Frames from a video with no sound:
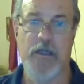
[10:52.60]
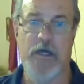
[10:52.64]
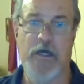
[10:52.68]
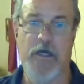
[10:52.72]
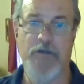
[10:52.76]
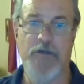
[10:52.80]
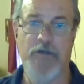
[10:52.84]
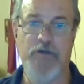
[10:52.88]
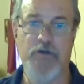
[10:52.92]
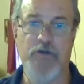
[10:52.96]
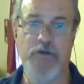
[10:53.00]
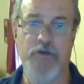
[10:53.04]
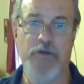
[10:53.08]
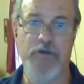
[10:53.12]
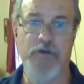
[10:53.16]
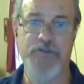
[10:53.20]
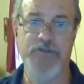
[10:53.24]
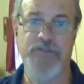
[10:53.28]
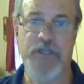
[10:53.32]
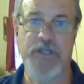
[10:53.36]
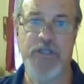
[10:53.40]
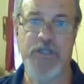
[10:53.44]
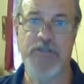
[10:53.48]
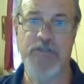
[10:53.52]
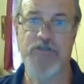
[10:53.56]
doing those
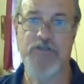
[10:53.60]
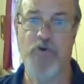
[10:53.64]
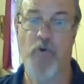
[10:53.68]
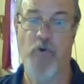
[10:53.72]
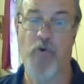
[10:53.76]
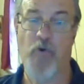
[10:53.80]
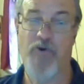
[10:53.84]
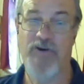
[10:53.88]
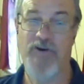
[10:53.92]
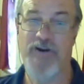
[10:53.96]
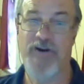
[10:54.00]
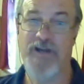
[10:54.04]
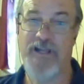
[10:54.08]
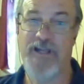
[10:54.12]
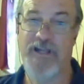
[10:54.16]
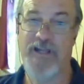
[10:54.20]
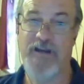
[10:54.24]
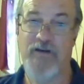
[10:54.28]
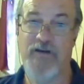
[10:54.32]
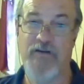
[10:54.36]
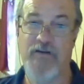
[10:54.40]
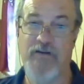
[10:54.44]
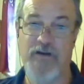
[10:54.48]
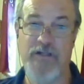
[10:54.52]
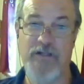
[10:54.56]
things quarterly
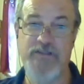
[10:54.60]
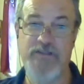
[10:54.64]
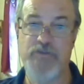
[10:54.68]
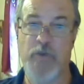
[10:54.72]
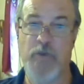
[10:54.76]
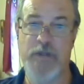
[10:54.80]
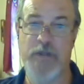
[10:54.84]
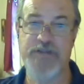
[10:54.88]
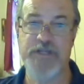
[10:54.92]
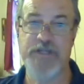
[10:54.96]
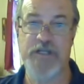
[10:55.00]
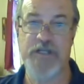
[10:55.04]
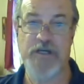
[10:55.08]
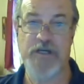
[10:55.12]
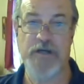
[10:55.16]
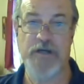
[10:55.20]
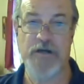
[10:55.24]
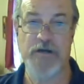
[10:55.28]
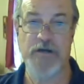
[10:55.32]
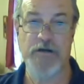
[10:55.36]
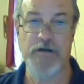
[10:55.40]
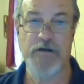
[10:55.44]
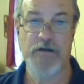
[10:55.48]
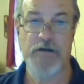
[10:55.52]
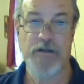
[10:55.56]
or at least twice a
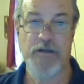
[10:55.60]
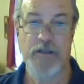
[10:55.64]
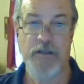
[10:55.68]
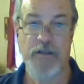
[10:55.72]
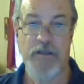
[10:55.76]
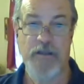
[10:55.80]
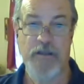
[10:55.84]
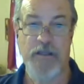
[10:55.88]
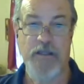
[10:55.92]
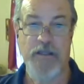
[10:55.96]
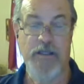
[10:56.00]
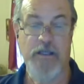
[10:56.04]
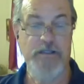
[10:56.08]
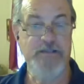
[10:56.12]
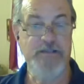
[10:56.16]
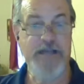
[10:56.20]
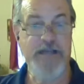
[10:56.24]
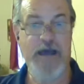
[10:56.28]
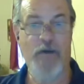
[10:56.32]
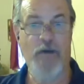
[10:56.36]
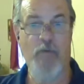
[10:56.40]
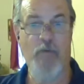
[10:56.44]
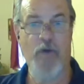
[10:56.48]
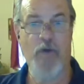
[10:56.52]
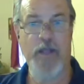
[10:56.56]
year, because
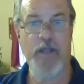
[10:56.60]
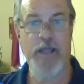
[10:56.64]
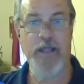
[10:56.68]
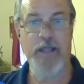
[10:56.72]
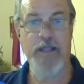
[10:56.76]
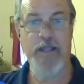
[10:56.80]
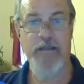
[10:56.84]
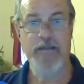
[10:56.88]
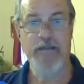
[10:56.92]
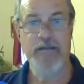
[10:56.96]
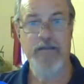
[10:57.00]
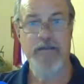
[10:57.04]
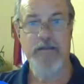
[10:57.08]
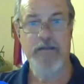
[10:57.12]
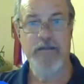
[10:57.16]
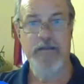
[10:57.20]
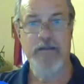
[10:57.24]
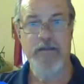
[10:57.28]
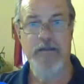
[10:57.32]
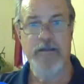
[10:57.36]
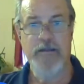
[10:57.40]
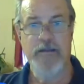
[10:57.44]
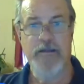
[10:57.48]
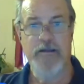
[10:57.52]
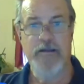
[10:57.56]
that way,
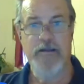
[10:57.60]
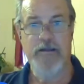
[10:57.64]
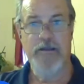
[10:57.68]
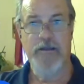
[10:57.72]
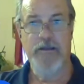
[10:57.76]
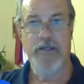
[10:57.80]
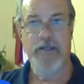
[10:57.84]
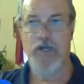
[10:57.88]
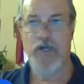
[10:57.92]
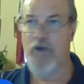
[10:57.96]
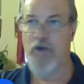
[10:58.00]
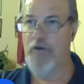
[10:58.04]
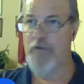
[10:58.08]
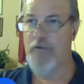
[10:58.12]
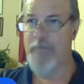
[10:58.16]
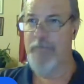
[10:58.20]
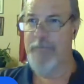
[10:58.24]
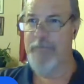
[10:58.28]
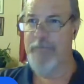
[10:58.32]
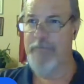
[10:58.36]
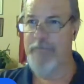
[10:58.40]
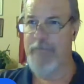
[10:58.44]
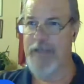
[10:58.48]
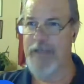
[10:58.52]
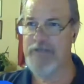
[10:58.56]

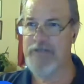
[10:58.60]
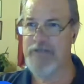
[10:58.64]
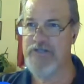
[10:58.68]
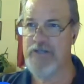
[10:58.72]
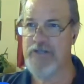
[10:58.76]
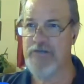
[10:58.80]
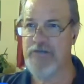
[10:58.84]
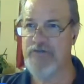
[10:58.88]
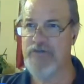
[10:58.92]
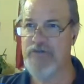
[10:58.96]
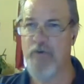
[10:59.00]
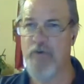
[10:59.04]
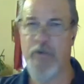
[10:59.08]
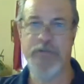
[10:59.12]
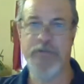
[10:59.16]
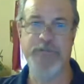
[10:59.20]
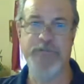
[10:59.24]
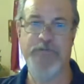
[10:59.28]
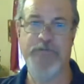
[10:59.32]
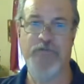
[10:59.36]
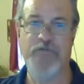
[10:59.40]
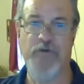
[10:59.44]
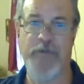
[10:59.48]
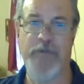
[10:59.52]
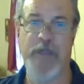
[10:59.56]
imagine 2 weeks
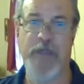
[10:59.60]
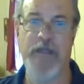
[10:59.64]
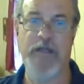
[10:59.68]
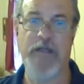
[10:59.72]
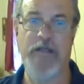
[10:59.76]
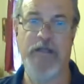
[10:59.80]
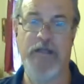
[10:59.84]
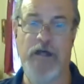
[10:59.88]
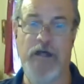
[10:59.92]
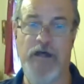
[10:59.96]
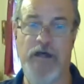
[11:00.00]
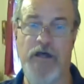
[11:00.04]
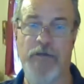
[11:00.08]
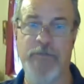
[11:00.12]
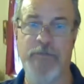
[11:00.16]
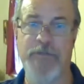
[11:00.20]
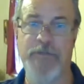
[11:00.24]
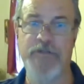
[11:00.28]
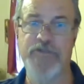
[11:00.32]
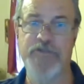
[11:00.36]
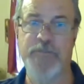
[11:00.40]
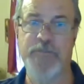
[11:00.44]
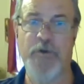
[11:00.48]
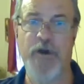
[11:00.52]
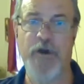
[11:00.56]
before the end of club in
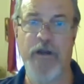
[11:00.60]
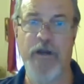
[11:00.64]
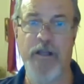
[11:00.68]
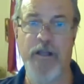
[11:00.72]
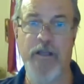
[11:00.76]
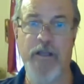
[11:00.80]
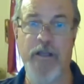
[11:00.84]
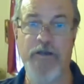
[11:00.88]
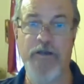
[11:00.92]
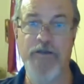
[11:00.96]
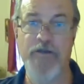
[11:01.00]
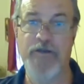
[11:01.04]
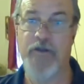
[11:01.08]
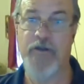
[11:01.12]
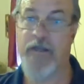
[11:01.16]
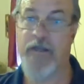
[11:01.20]
the spring, and you go,